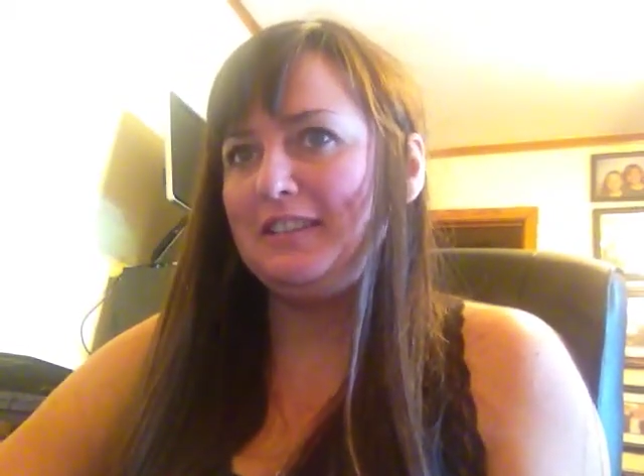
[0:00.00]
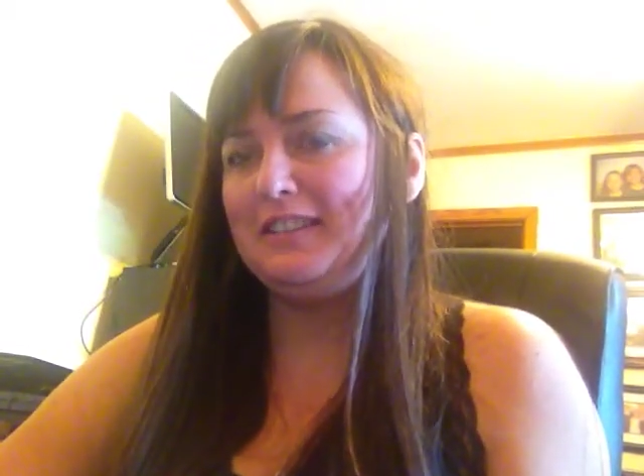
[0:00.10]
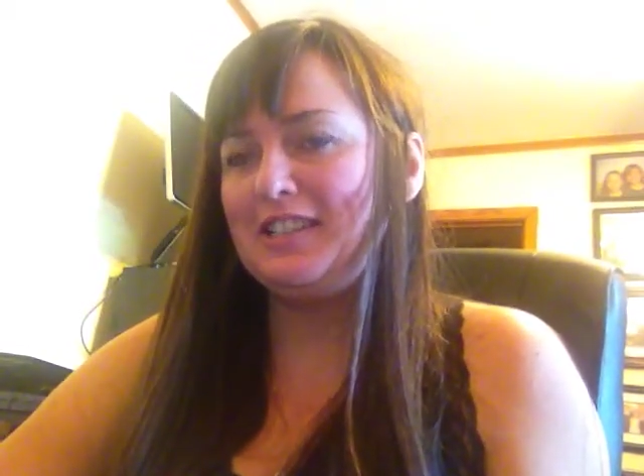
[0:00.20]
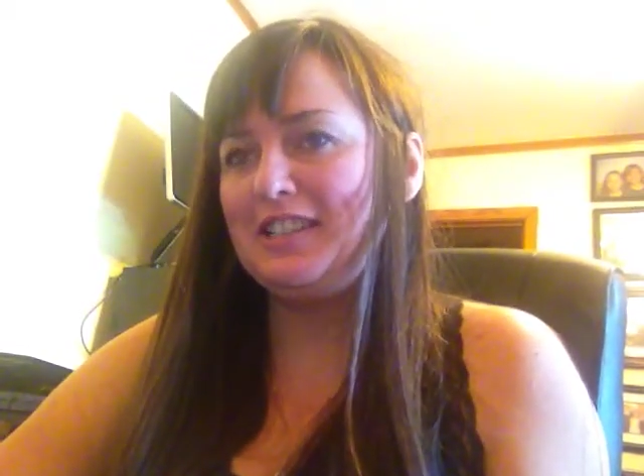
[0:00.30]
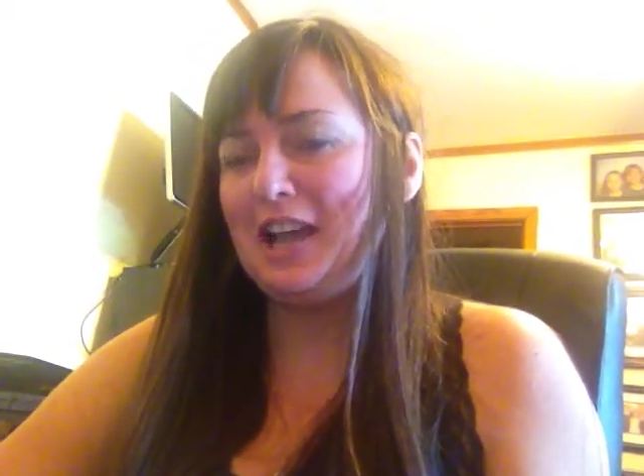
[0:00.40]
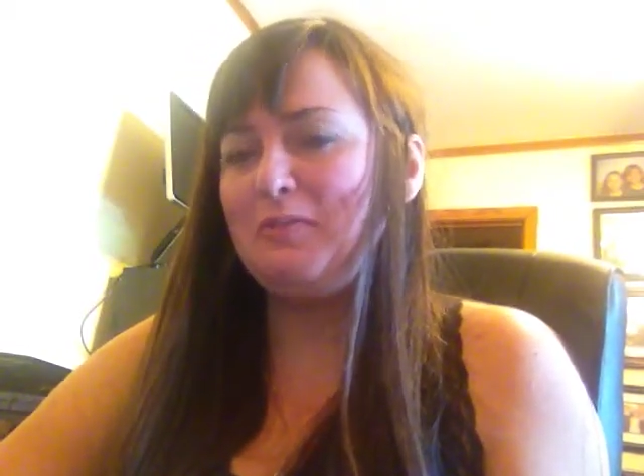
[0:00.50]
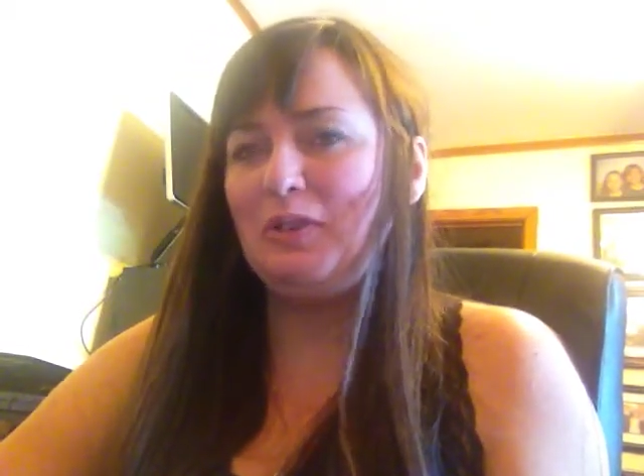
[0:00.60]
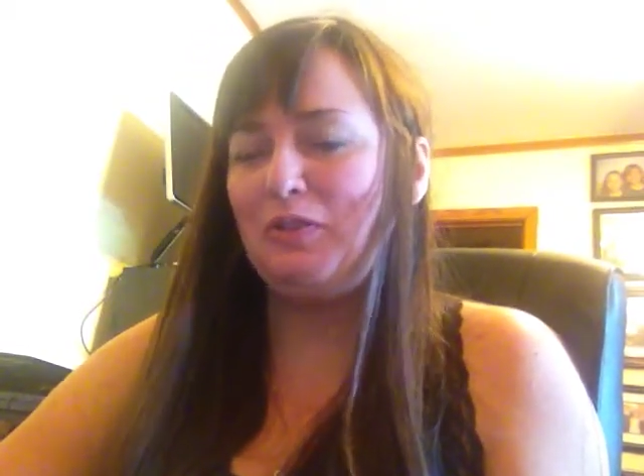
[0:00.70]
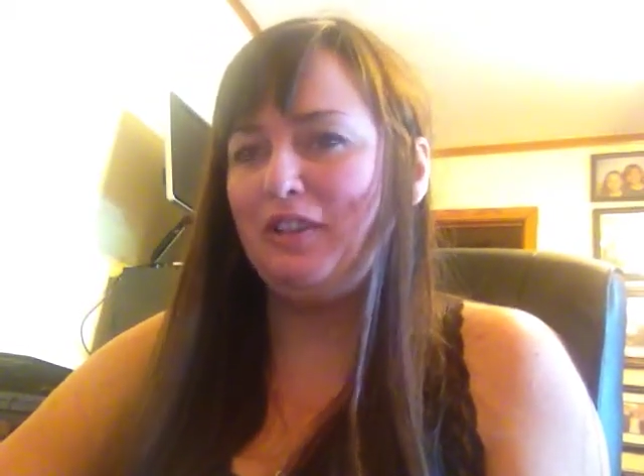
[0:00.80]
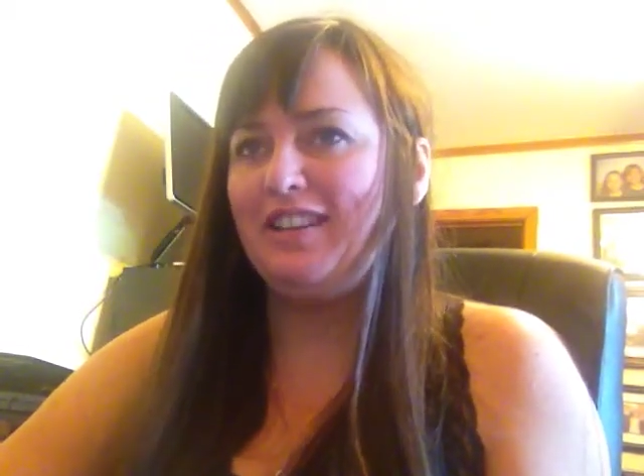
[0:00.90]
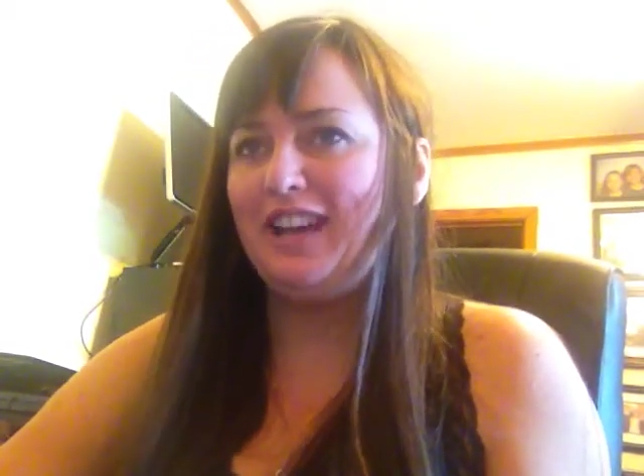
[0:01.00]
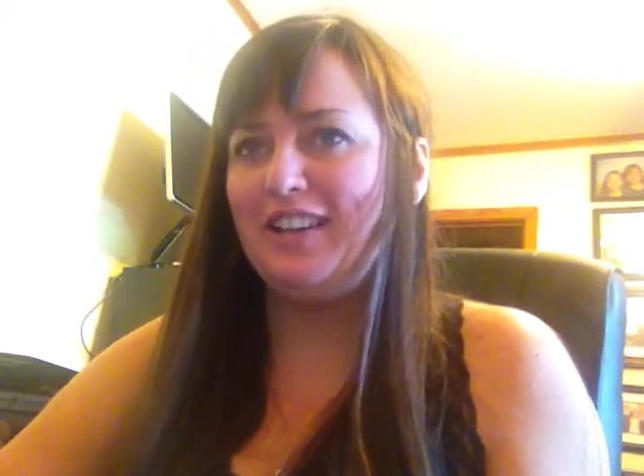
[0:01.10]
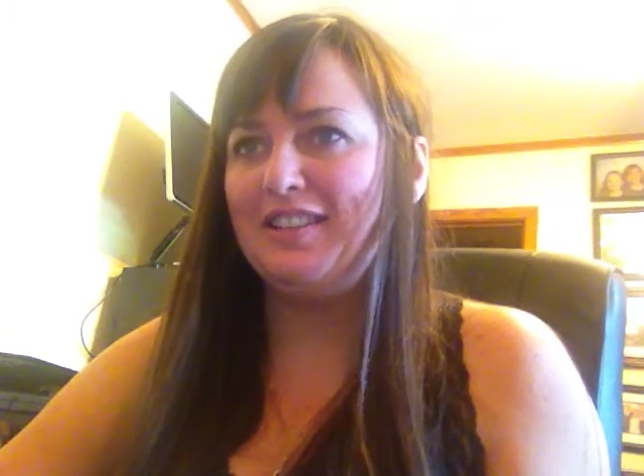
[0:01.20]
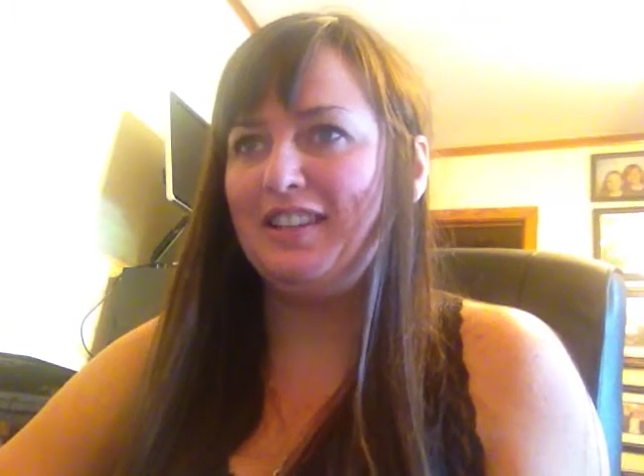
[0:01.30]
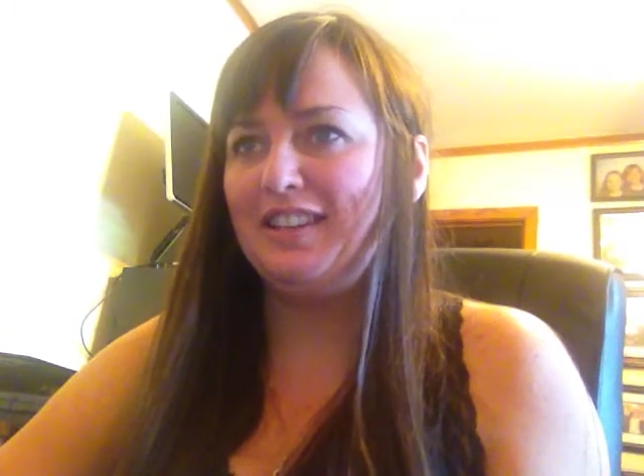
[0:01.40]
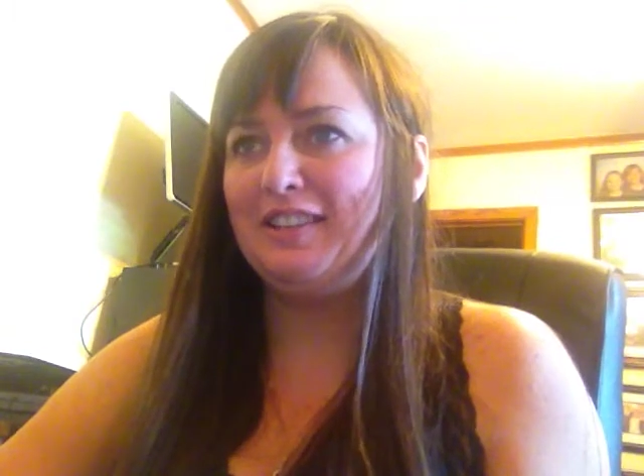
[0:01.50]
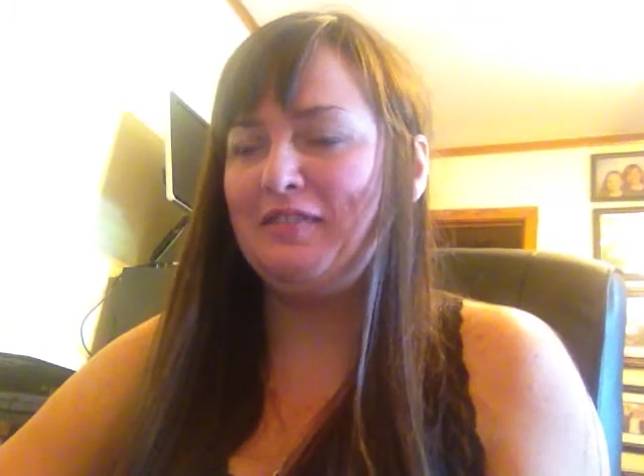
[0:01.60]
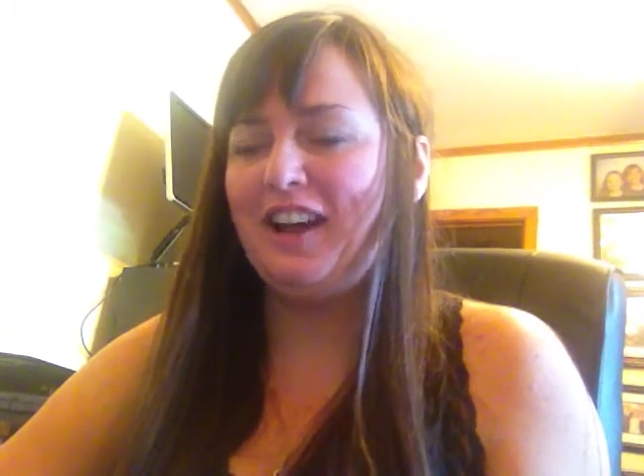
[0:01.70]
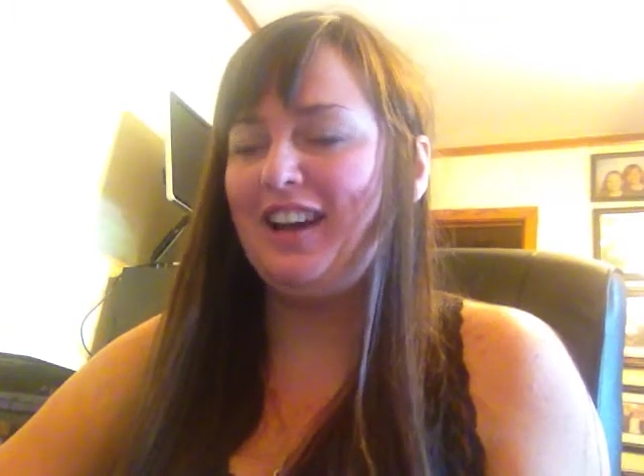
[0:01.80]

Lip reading: just absolutely fantastic to me.